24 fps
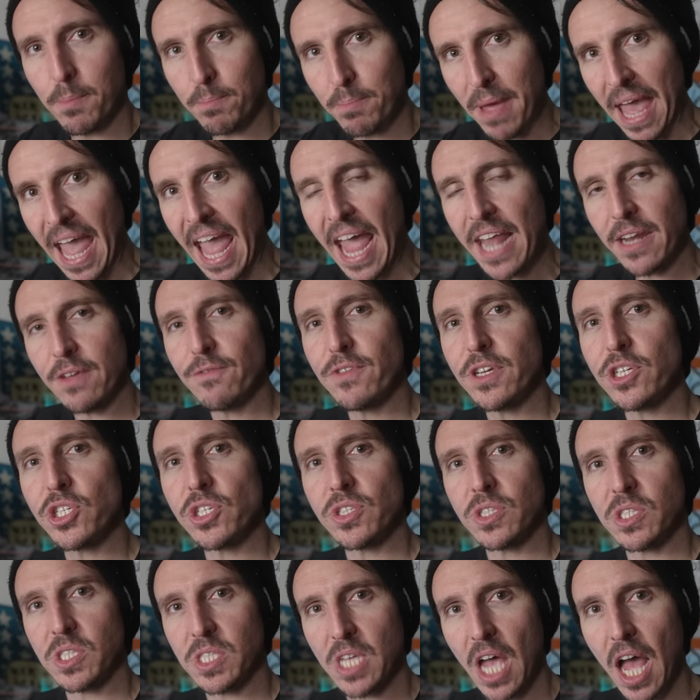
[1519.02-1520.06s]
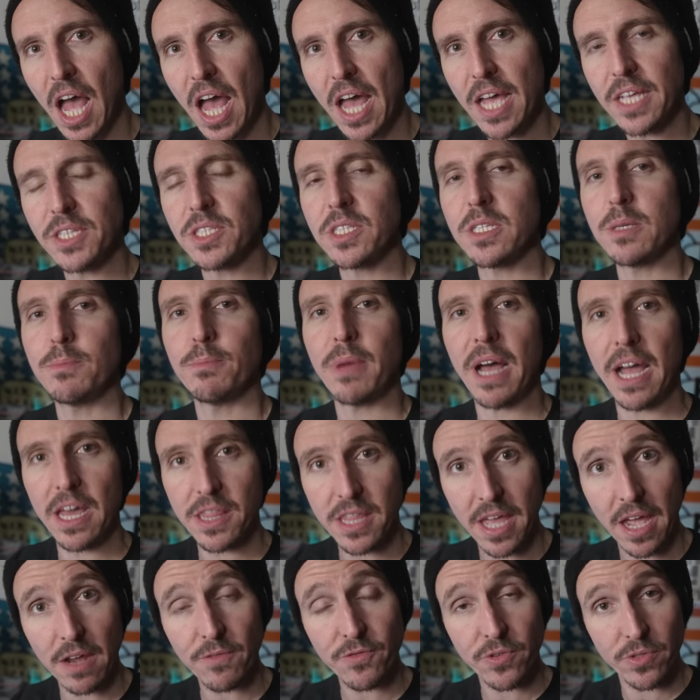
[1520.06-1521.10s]
Panavision sized, and by
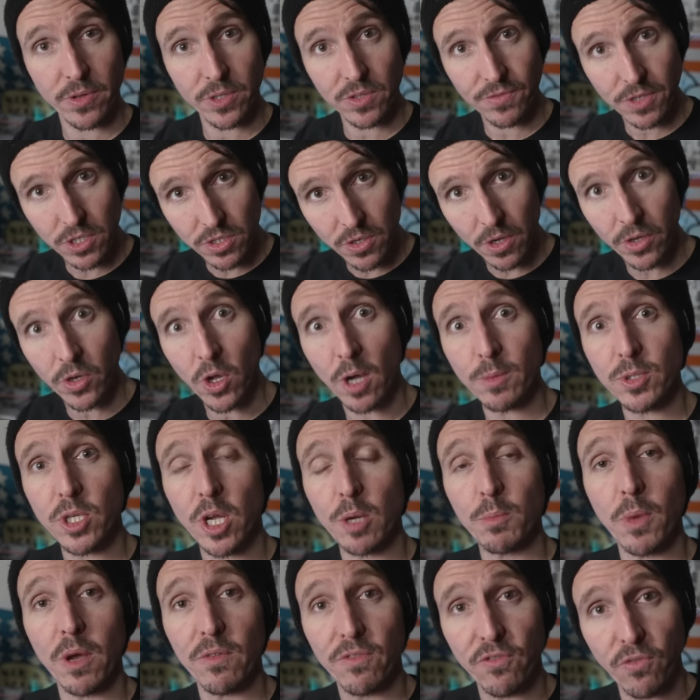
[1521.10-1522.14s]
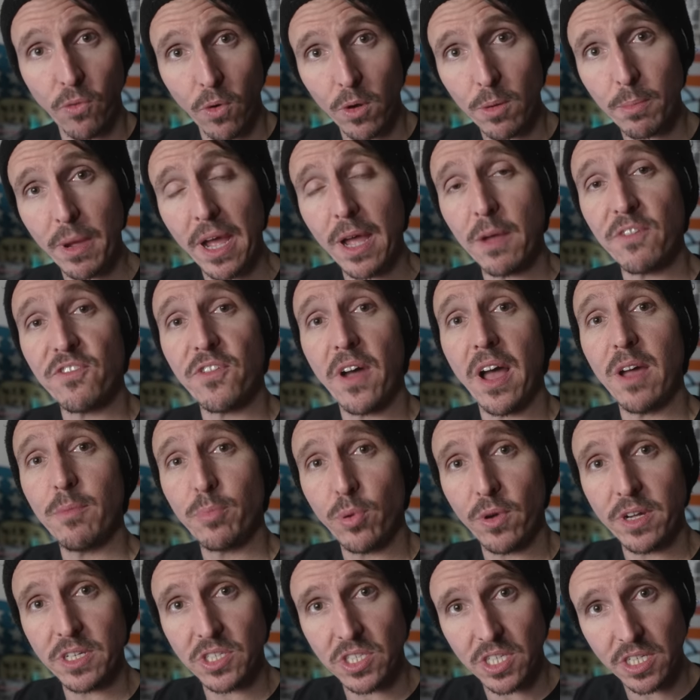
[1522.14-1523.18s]
that, for those of you who don't know, I'm talking about 4 by
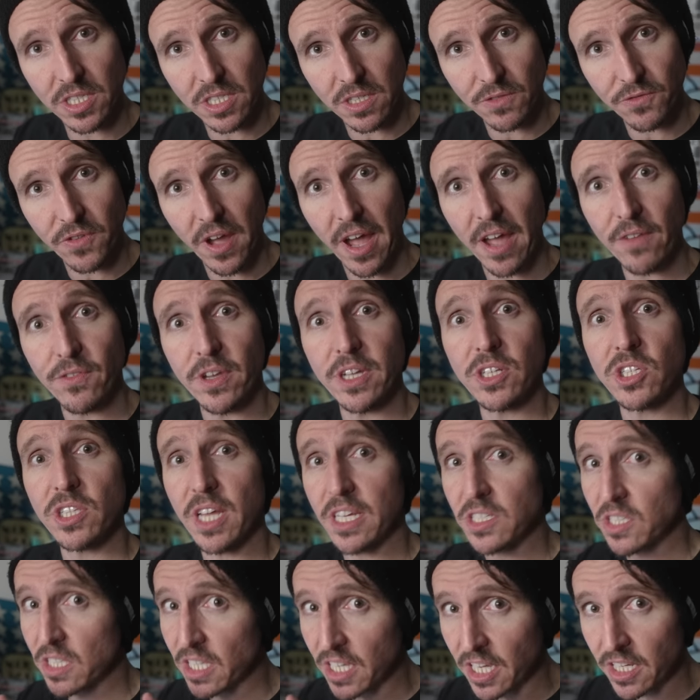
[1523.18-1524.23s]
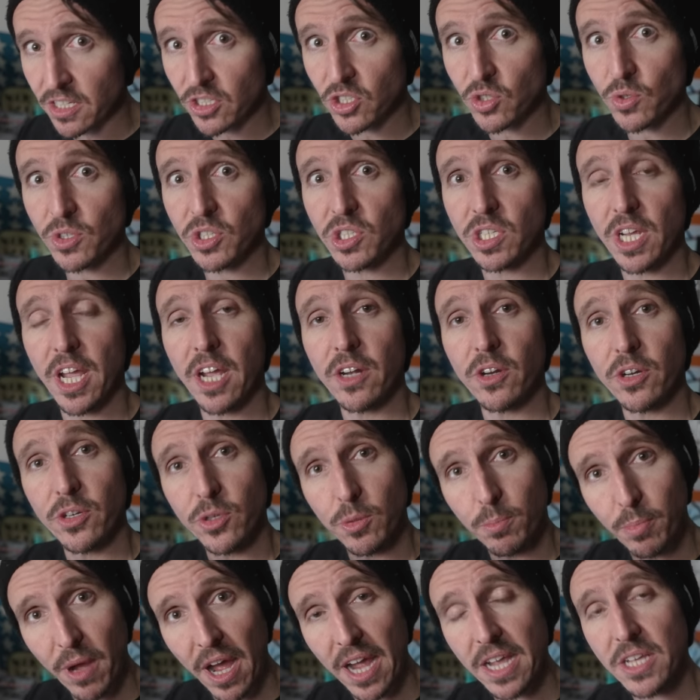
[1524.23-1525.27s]
5.65 inch. That's the industry standard. You
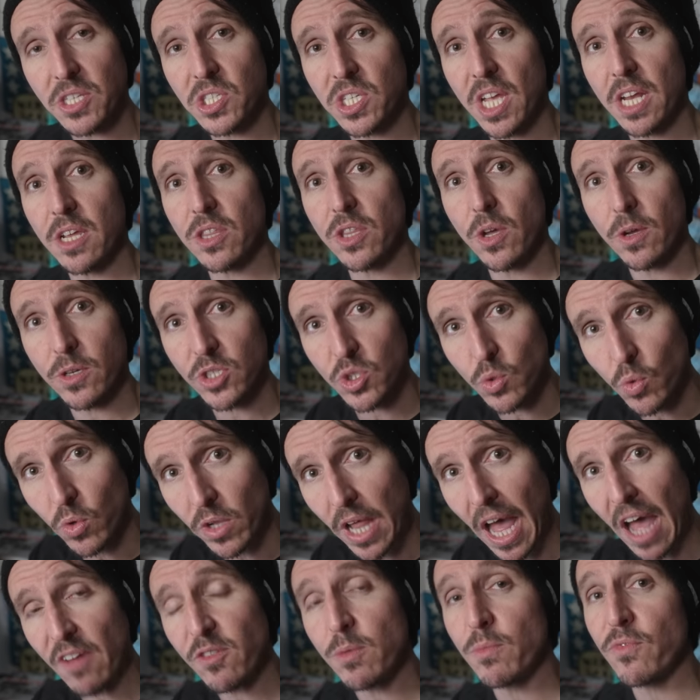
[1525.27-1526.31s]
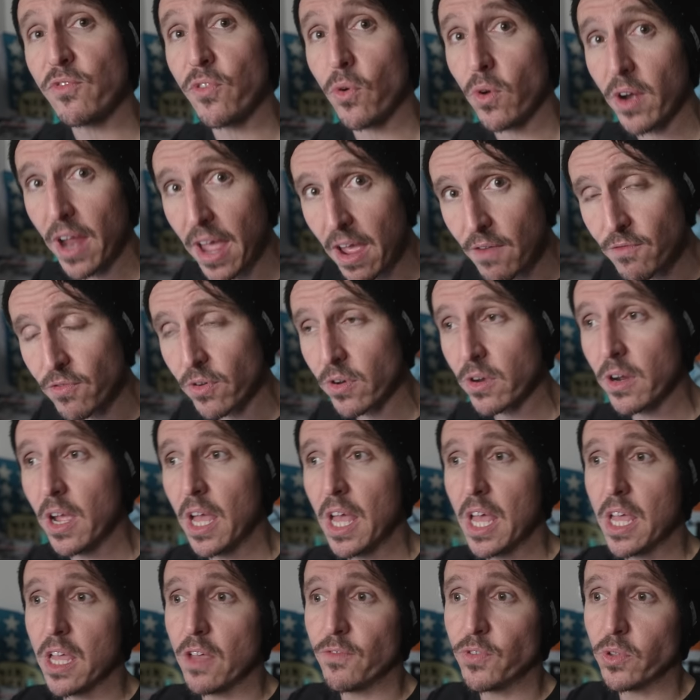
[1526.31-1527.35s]
buy a set of those, you will have them forever.
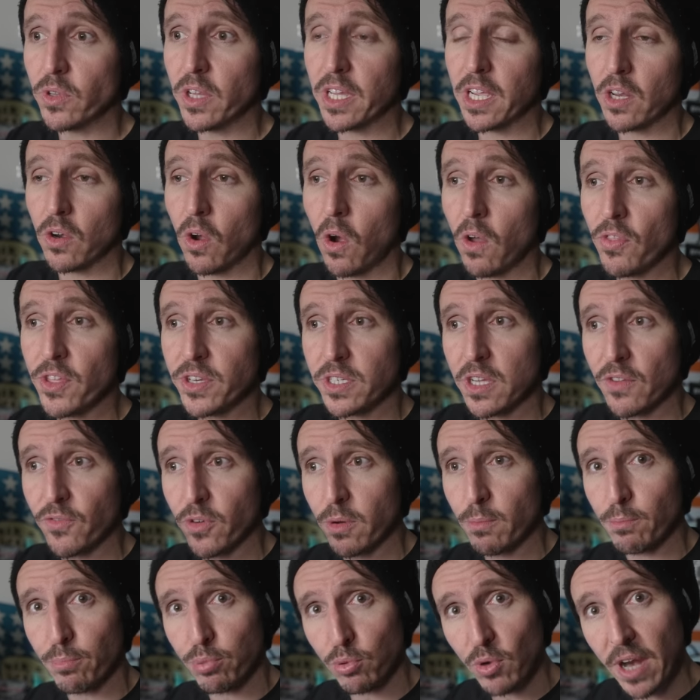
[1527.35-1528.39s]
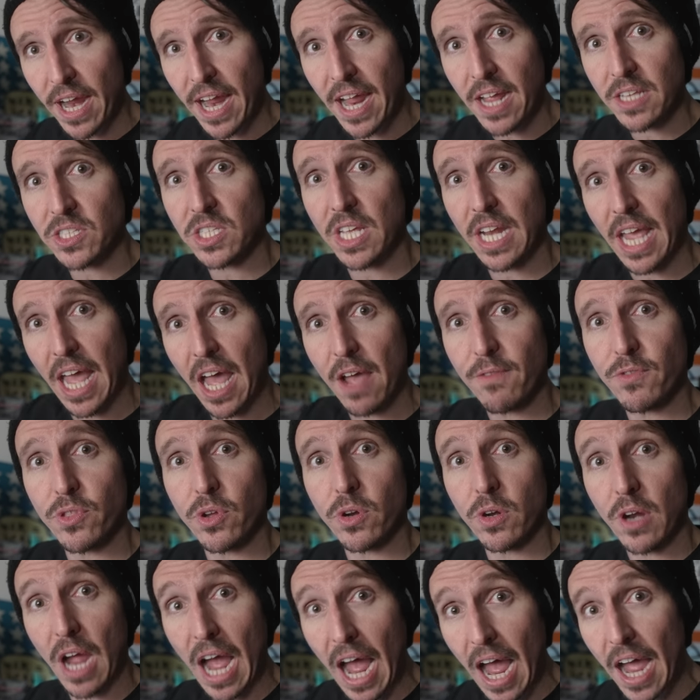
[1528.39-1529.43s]
If you look at all the different brands that have
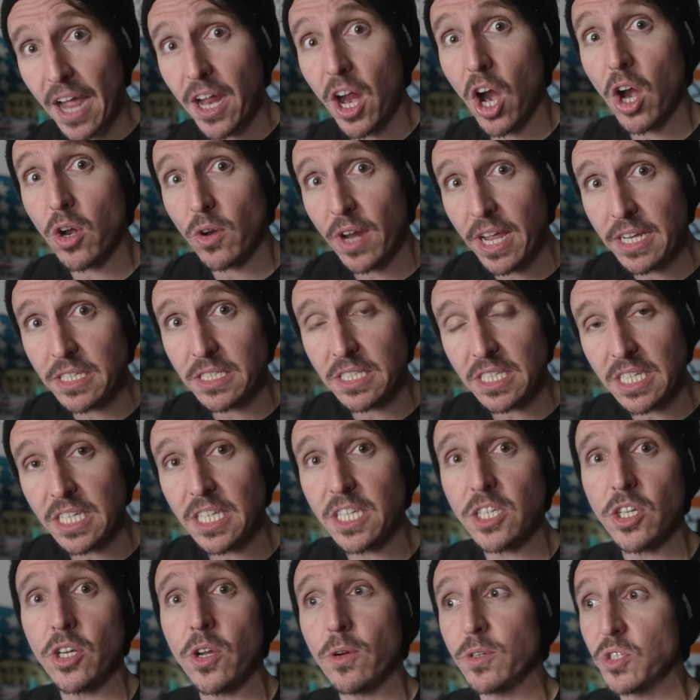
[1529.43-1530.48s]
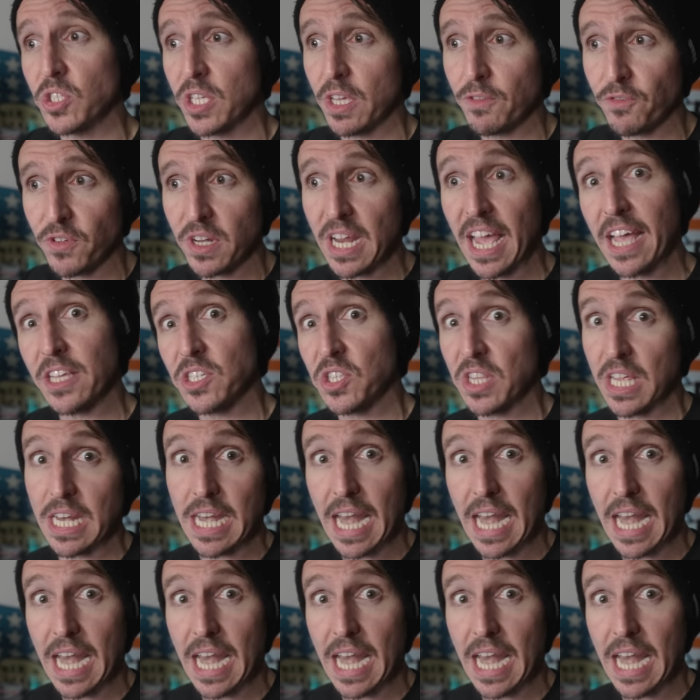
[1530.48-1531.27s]
their IRND, you know, Tiffen has the